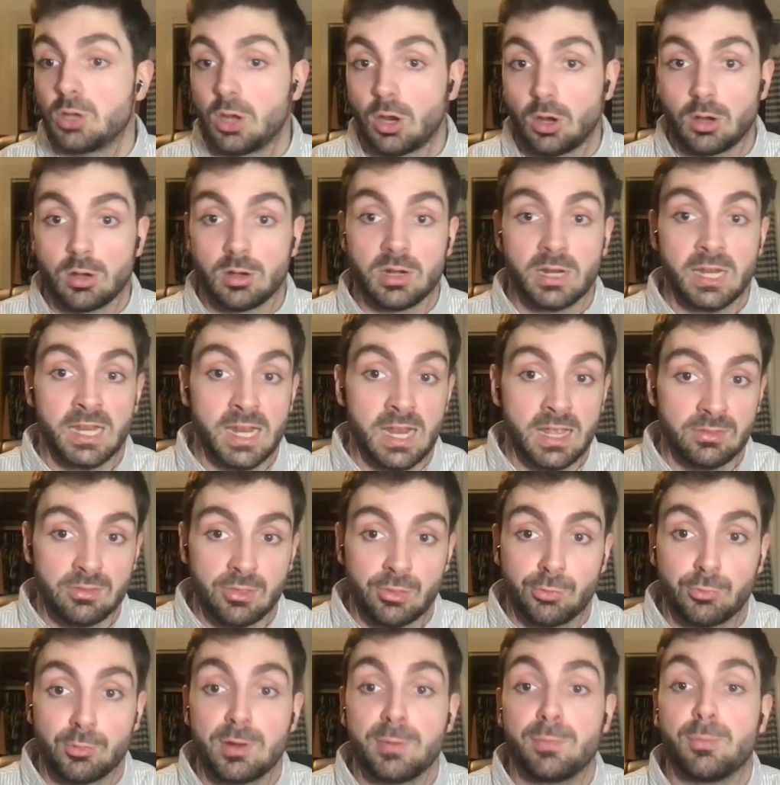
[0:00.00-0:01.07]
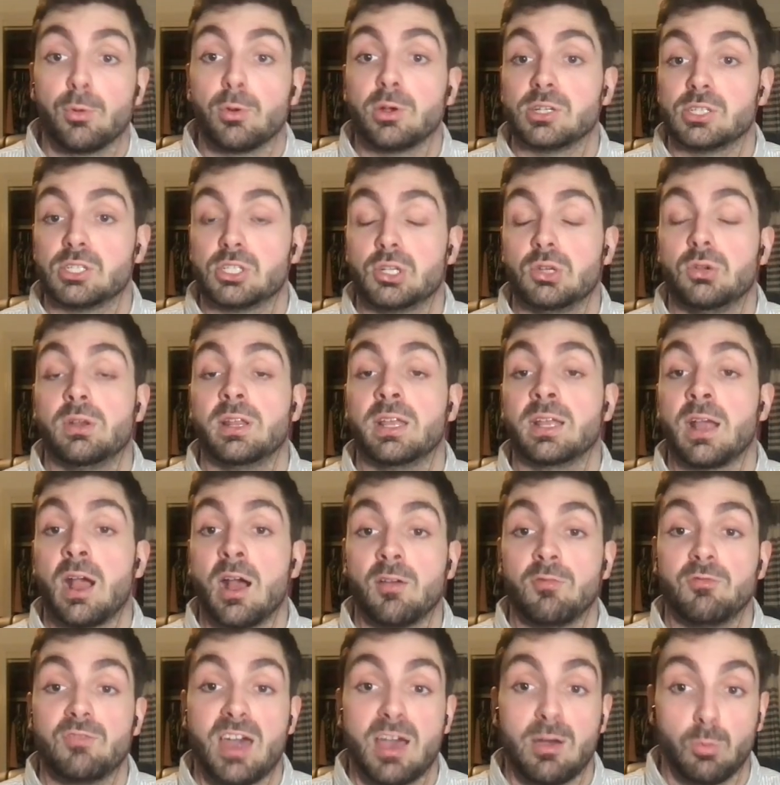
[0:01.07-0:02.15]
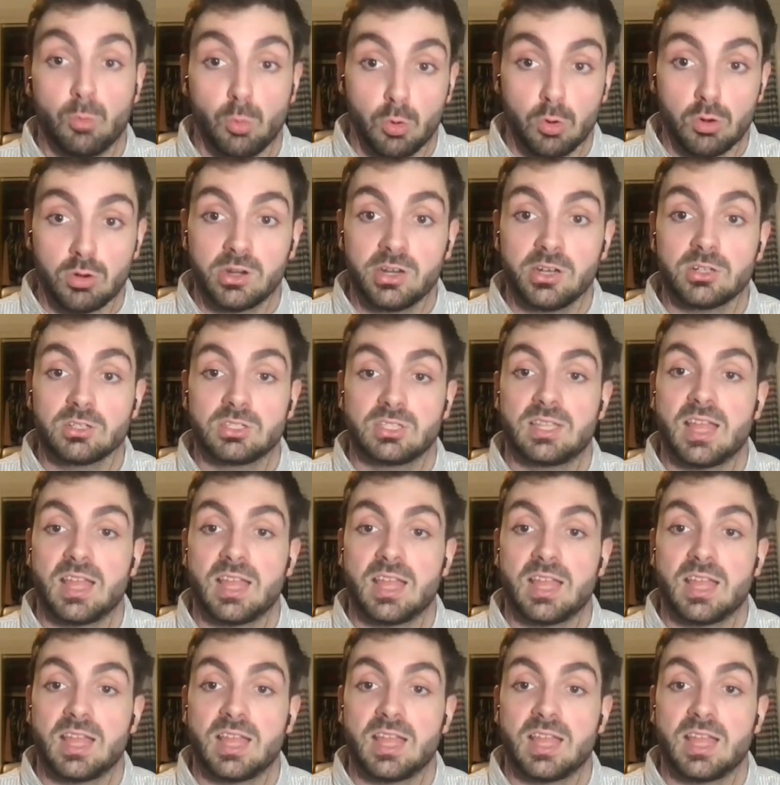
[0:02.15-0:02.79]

Curry and the three point shooting of that Warriors